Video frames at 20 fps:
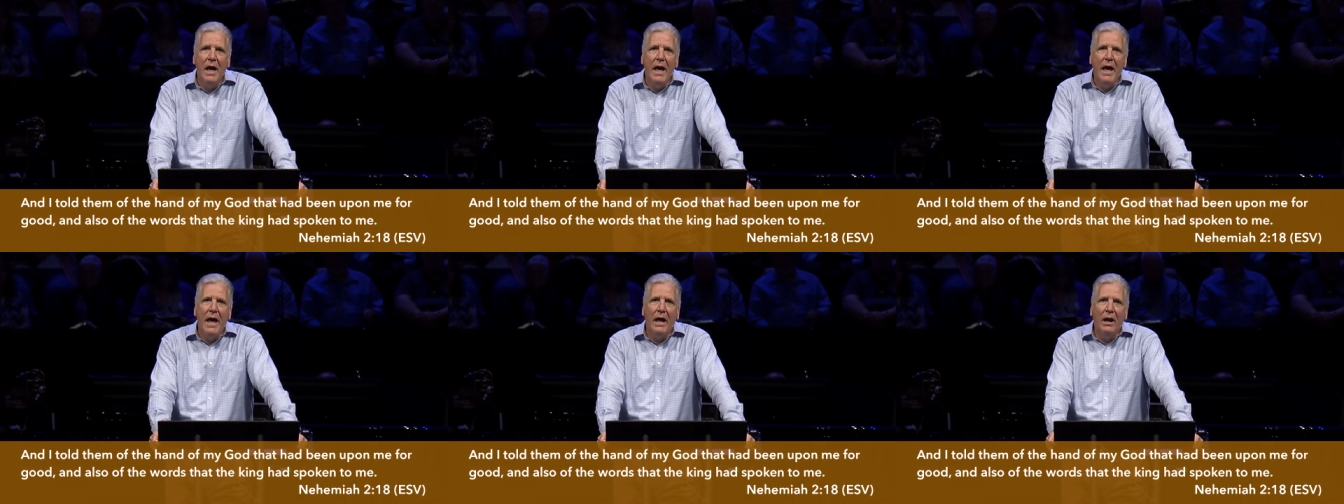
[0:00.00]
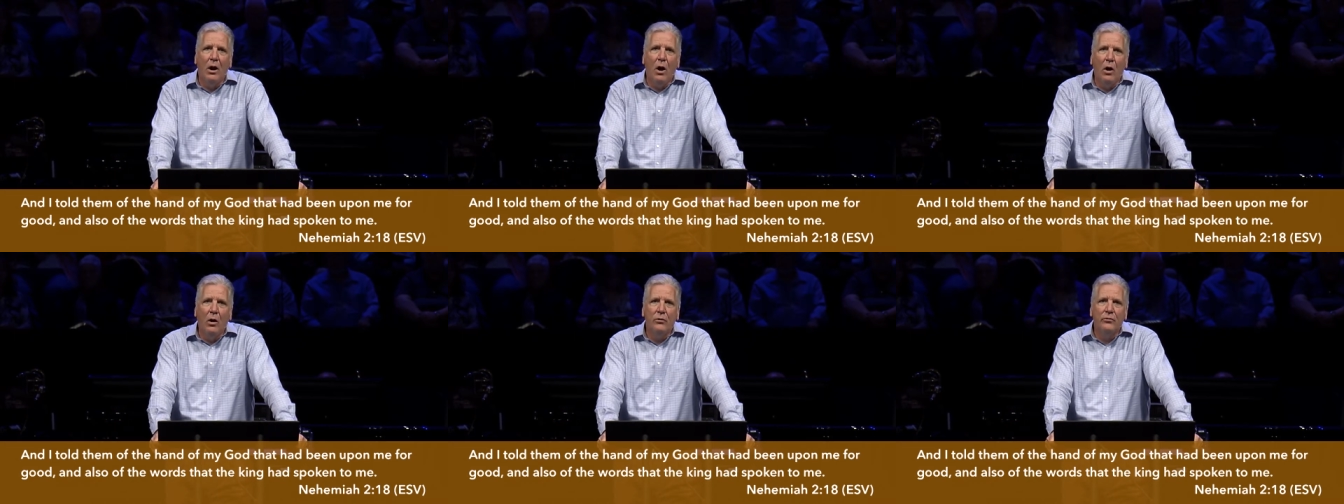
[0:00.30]
and
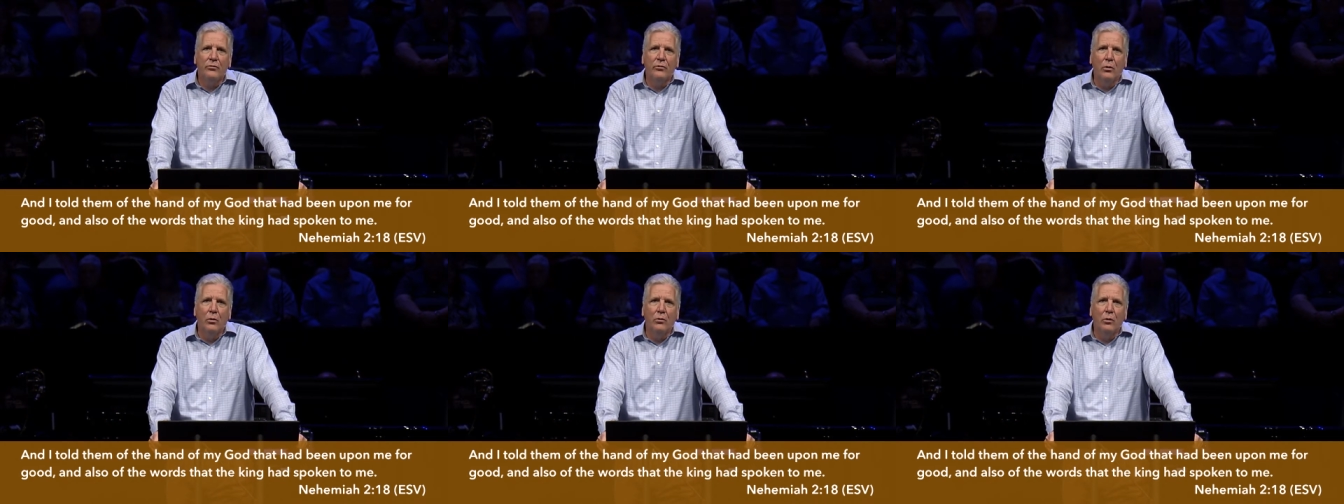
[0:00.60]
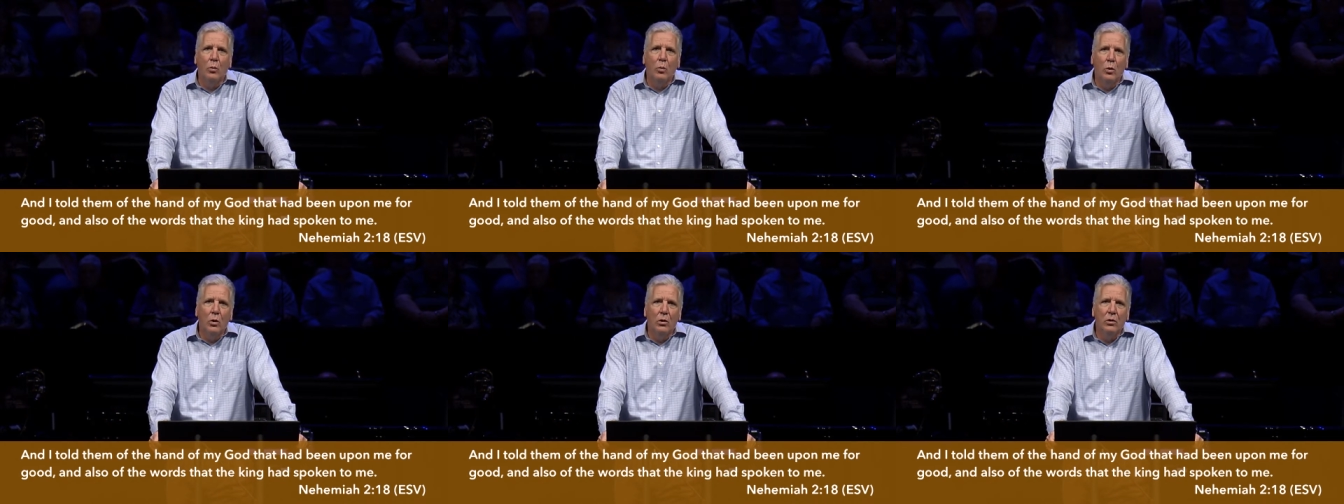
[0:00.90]
also the
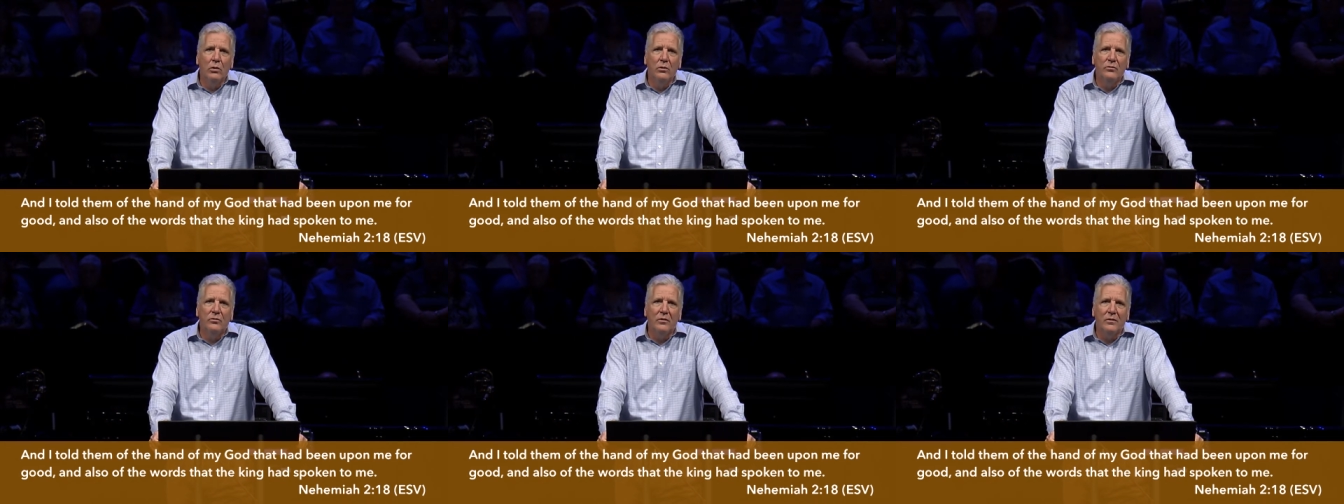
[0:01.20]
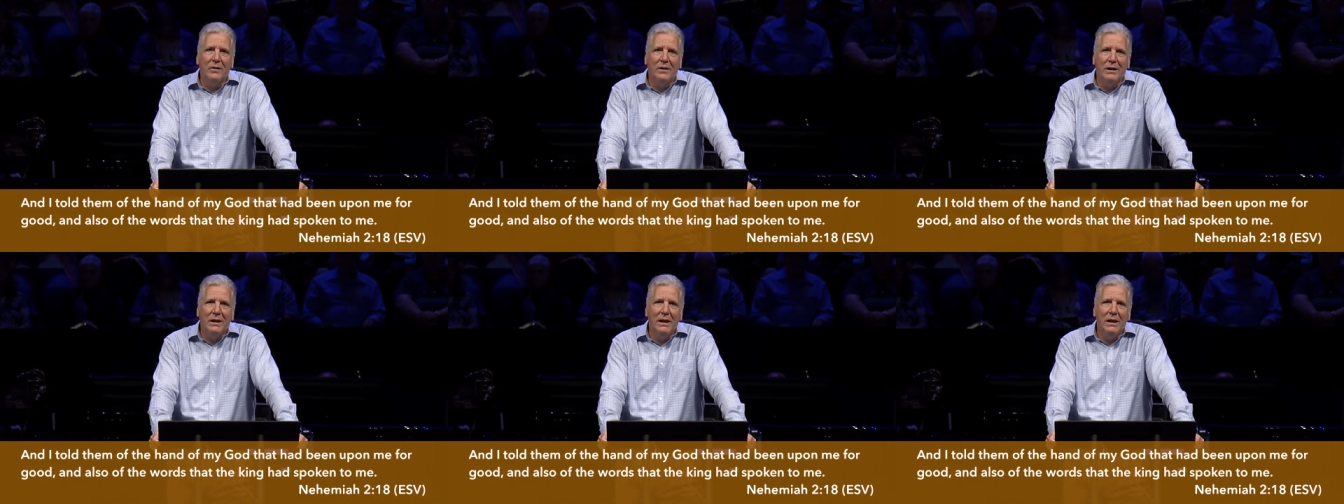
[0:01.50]
words that
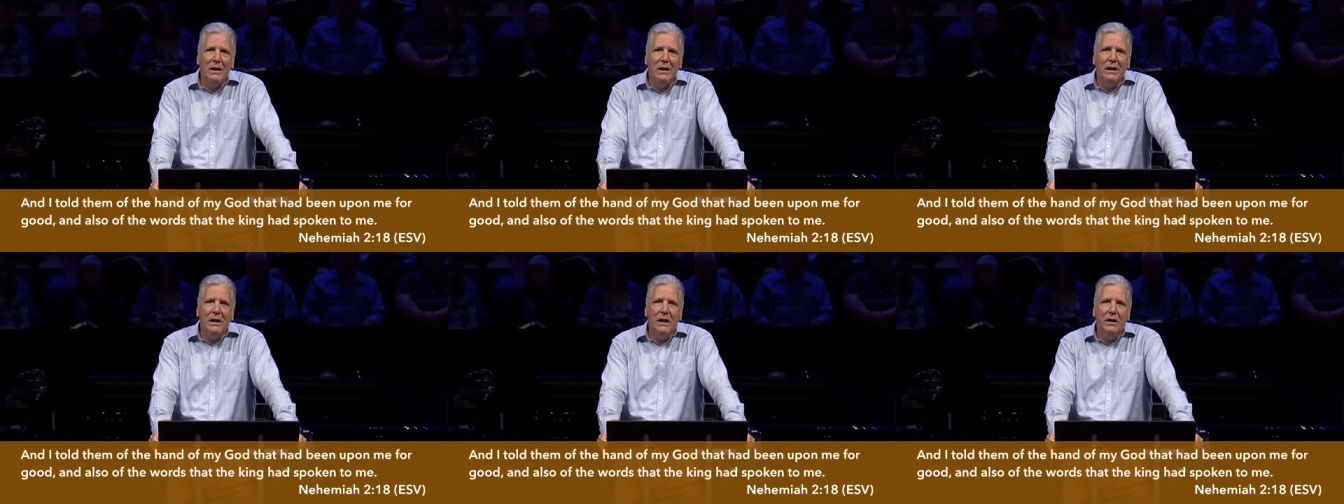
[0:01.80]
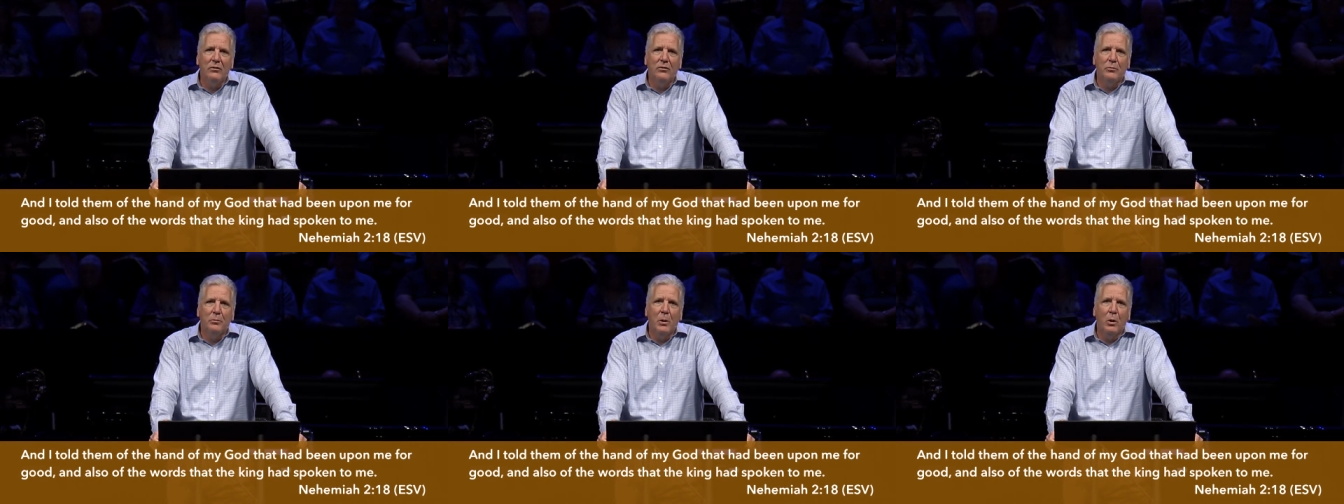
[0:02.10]
the king
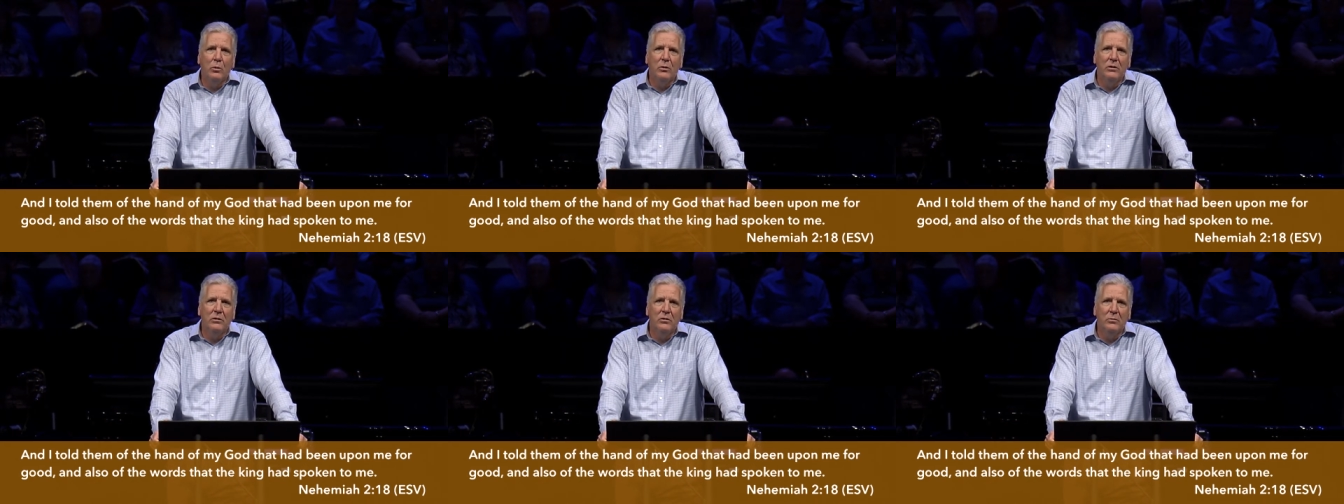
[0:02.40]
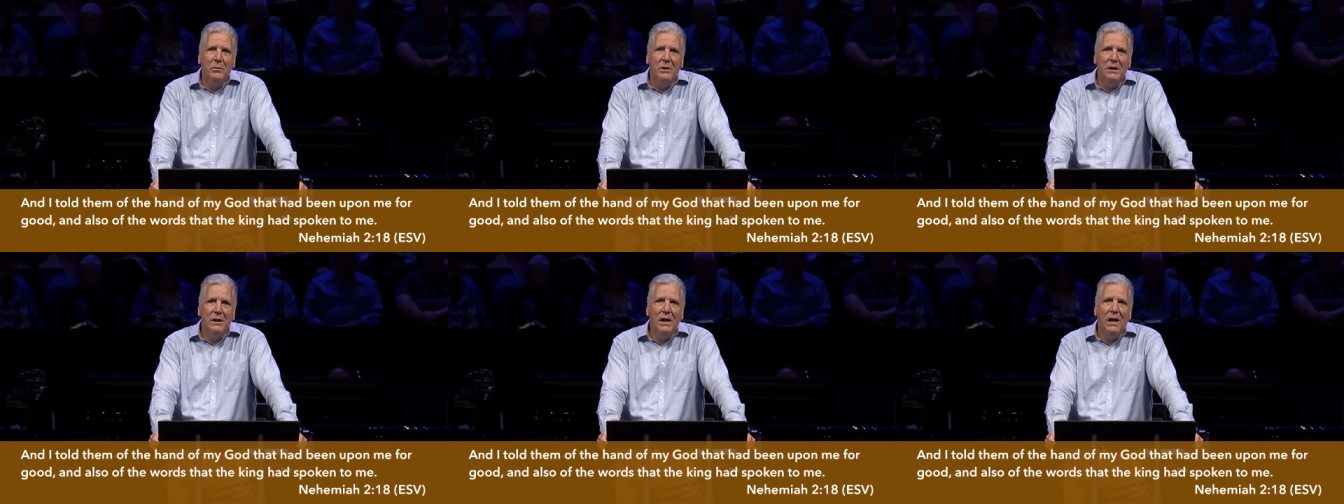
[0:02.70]
had spoken to me.